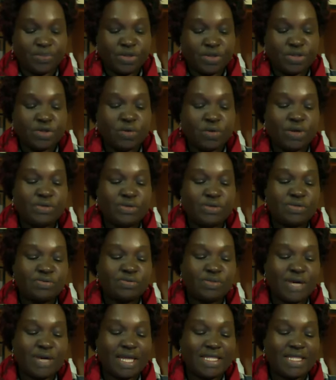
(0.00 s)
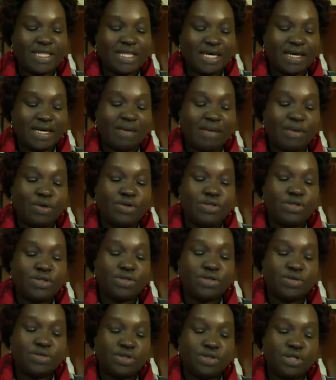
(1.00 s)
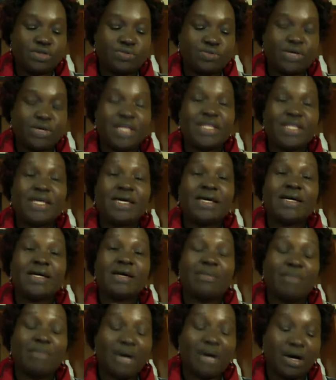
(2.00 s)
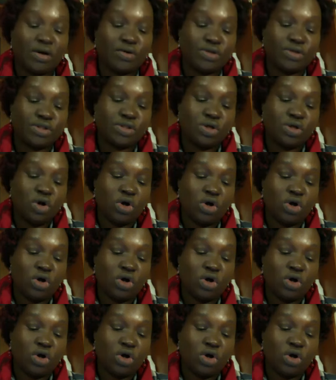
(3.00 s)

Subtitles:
So when we are thinking about nutrients, we are thinking about